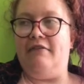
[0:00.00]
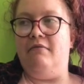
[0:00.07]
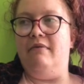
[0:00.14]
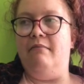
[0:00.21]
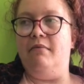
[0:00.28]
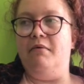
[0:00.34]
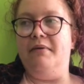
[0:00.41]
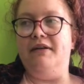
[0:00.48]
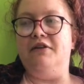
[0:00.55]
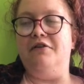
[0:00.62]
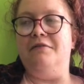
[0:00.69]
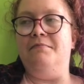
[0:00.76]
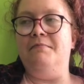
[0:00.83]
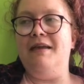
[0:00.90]
Remember, we
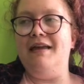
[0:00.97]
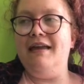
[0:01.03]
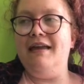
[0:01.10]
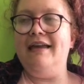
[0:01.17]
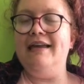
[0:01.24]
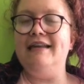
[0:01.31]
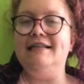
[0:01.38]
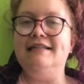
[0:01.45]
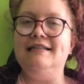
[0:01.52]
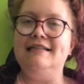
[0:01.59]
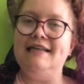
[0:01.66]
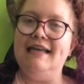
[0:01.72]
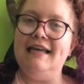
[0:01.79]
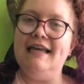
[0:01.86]
do B,
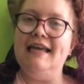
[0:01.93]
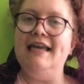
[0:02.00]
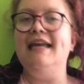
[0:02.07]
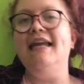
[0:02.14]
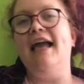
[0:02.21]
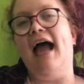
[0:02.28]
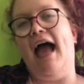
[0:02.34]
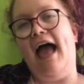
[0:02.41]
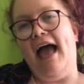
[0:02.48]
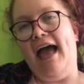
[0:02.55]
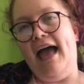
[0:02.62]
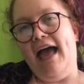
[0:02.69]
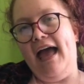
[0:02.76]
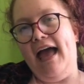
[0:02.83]
C,
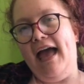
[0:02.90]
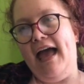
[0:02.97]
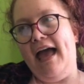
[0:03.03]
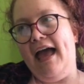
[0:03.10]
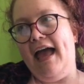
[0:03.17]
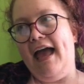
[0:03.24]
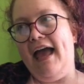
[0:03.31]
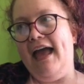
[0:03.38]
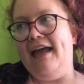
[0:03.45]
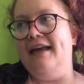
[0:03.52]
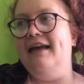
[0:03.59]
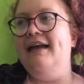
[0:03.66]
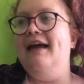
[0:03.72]
A,